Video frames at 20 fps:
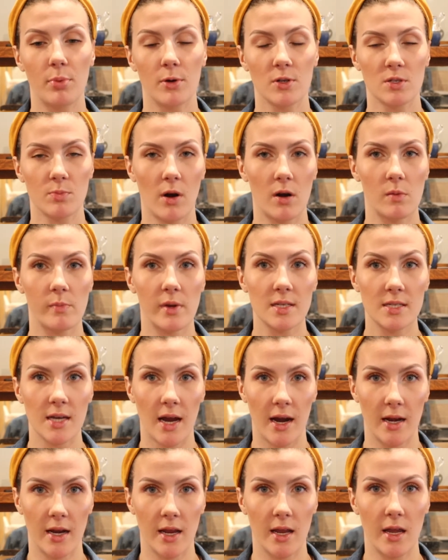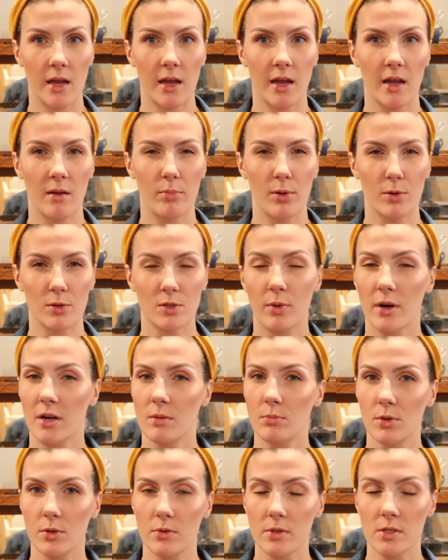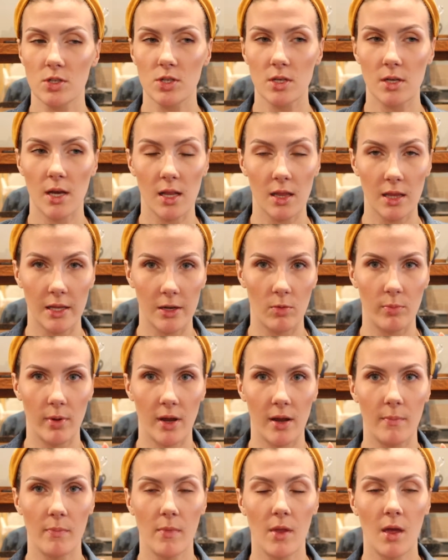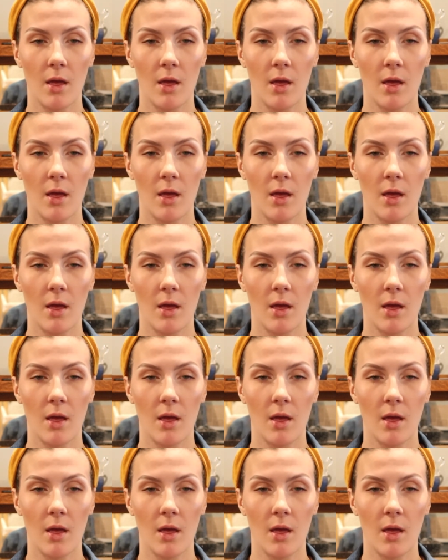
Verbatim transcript: postpartum anxiety and postpartum blues just a little bit.